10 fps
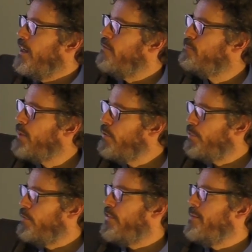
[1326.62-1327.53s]
If
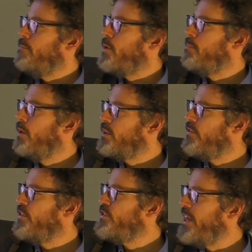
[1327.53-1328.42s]
both of them
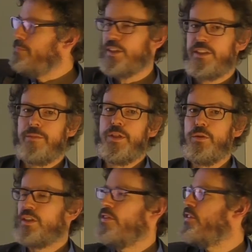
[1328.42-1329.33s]
propose the same
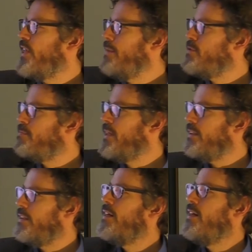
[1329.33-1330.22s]
distribution, the same
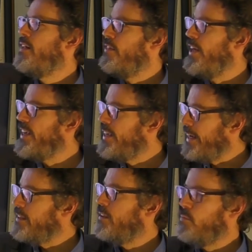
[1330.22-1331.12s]
split, they
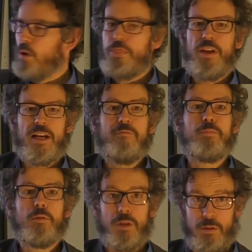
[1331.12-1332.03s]
get what they have
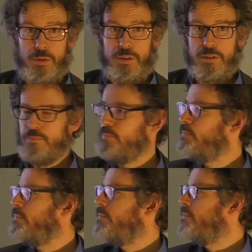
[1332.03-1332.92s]
proposed.
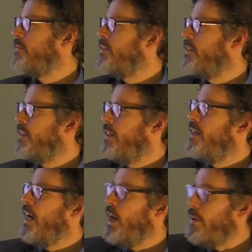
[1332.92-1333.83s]

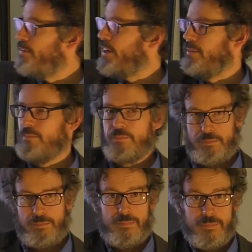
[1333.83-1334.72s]
However,
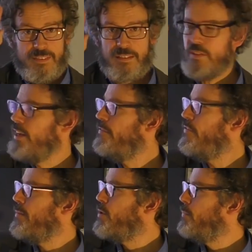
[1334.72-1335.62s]

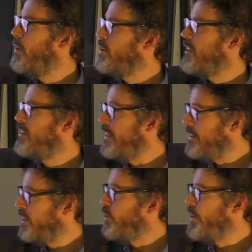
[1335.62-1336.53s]
if their proposals
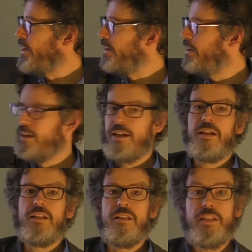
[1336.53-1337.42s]
disagree,
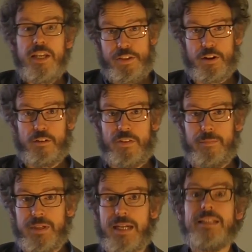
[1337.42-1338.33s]
neither of
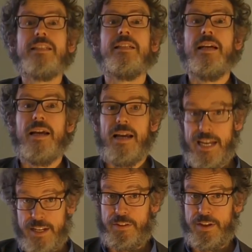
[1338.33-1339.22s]
them gets
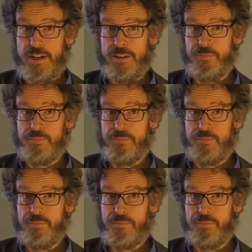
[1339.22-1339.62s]
anything.